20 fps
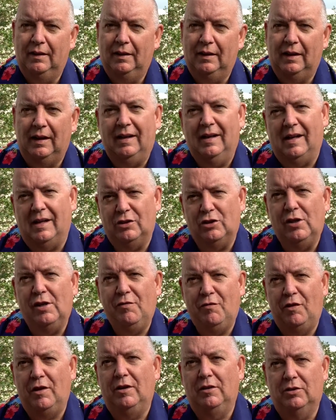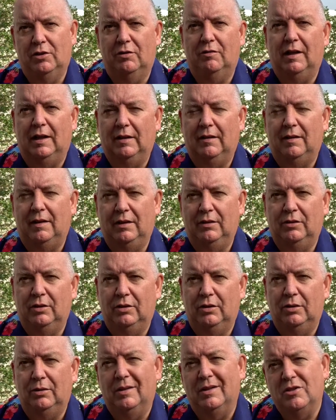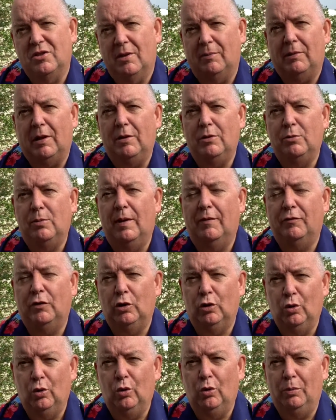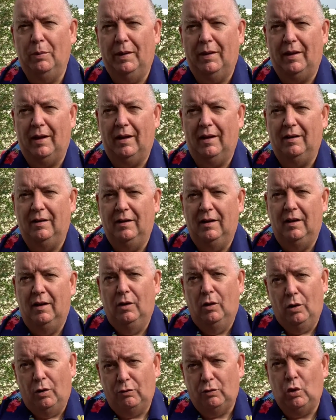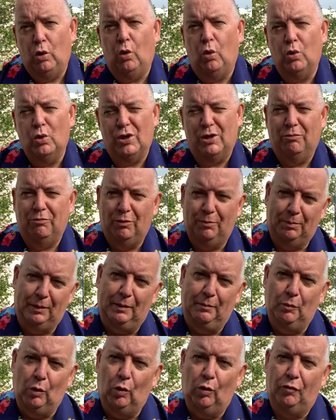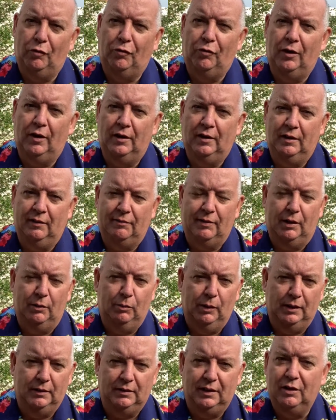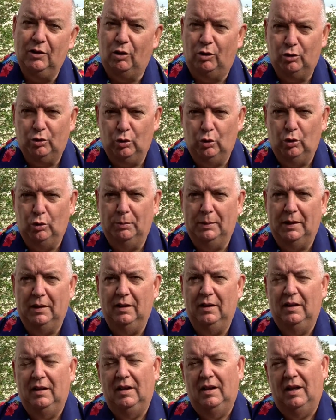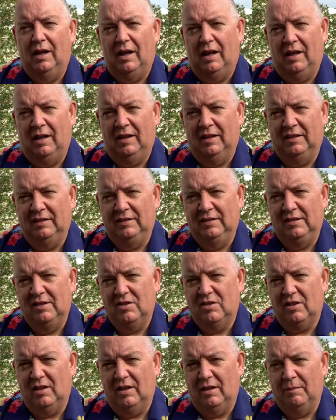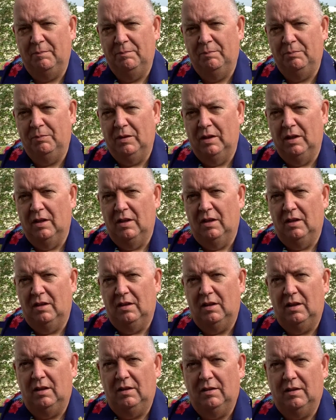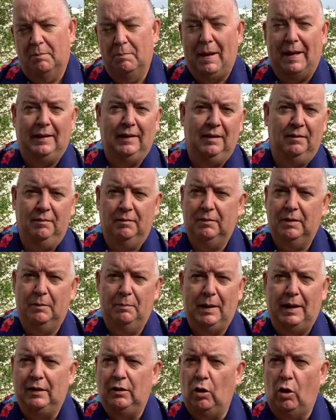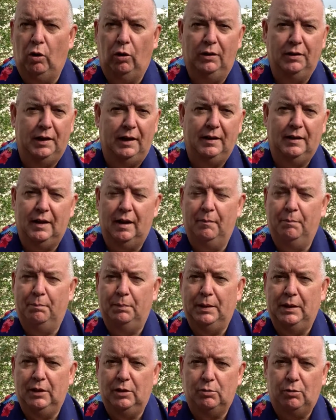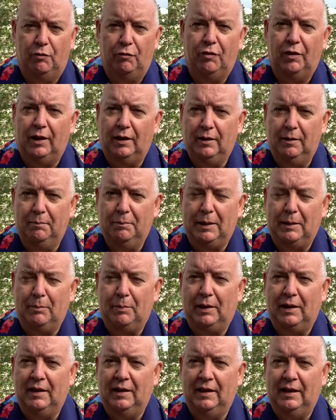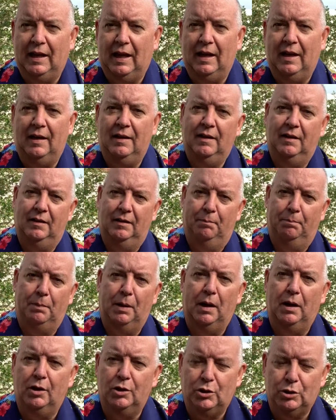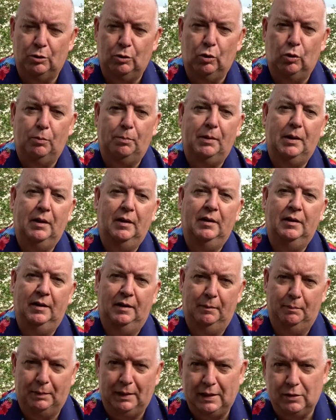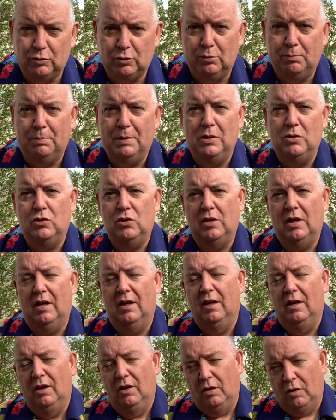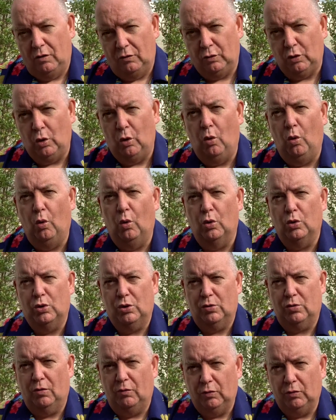It actually feels the right thing to do, and sometimes we have to go with that. Of course, it would be more fun if I went in October, and the main holiday companies were flying people in again, and the bars are open, and the place was busier. Of course,